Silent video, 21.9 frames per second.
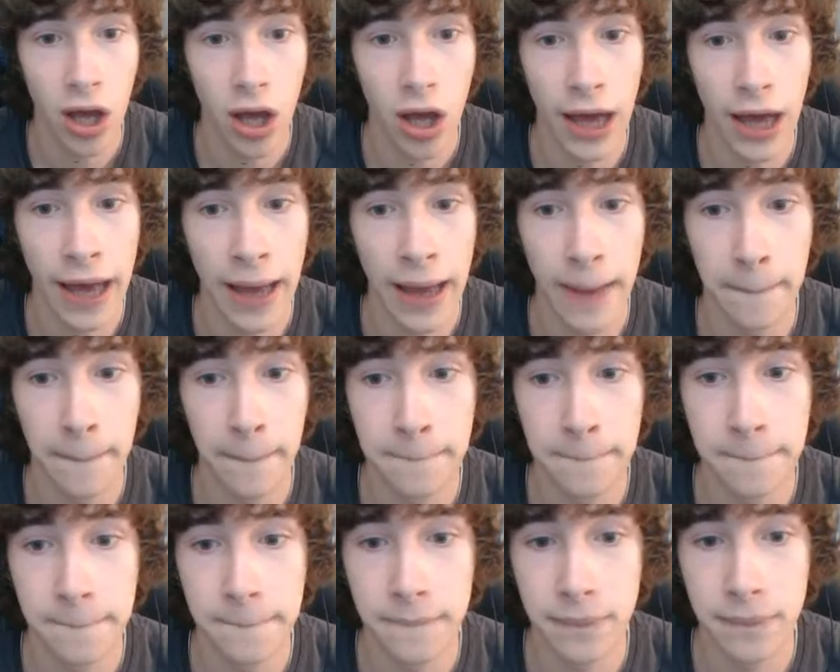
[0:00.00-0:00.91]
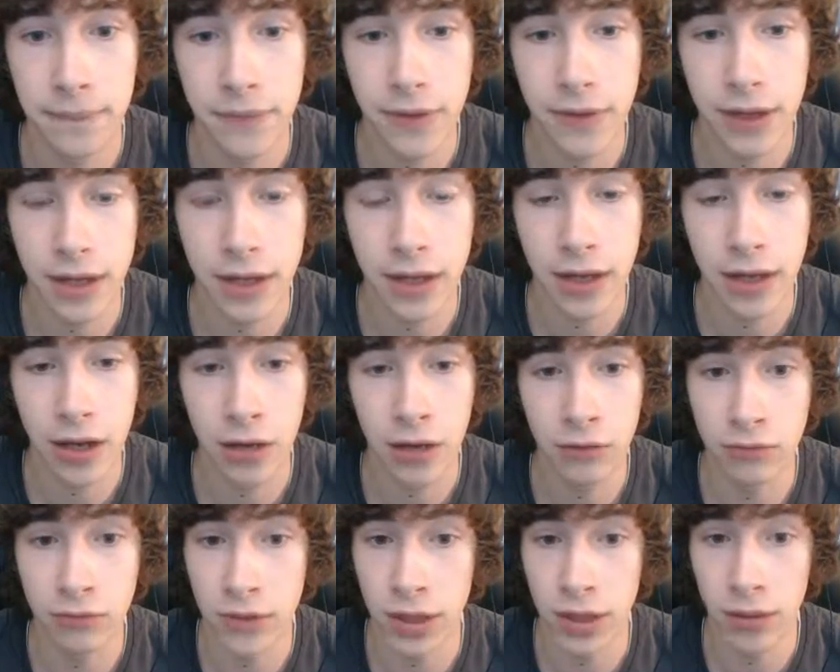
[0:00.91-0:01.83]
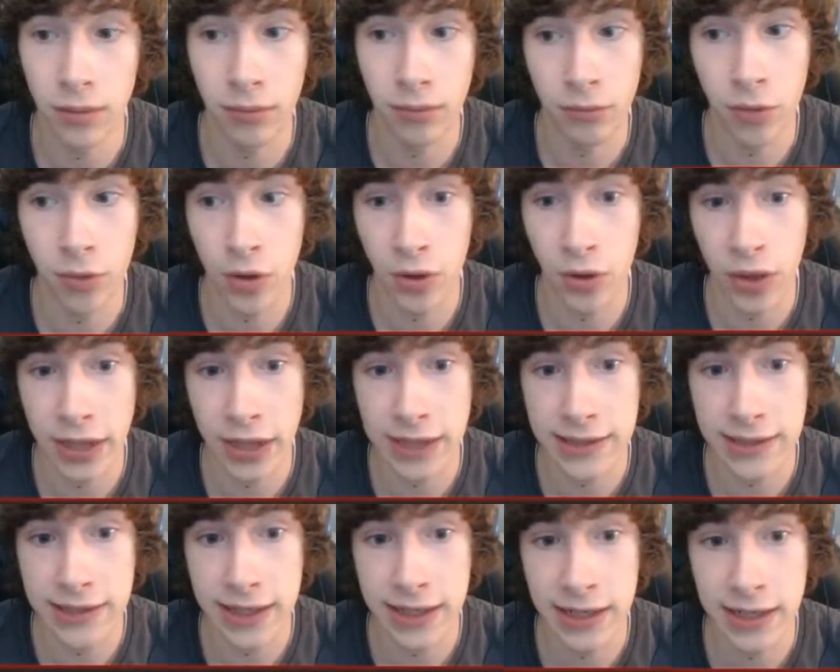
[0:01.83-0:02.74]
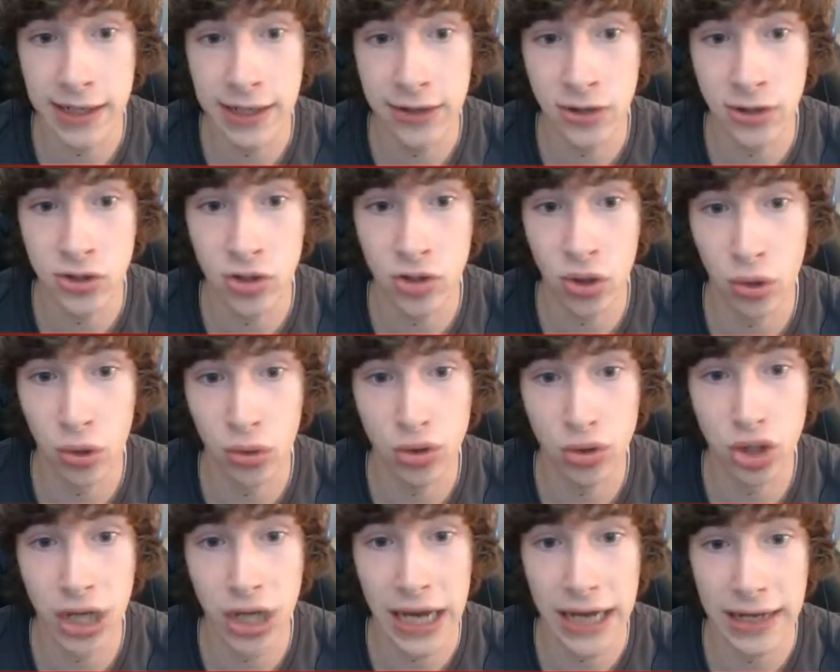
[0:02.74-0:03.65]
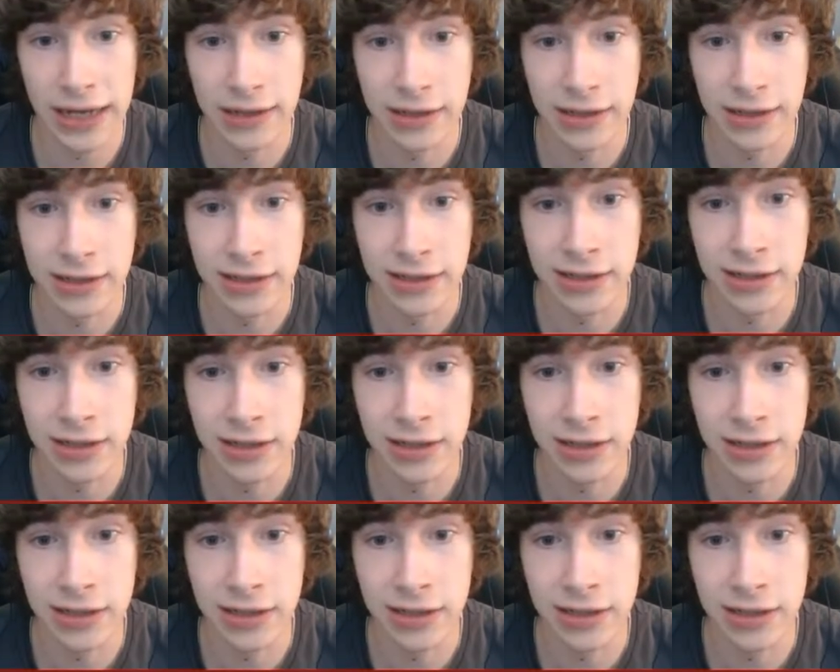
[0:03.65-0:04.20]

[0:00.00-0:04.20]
Um, and well, like it said, it doesn't hold your hand.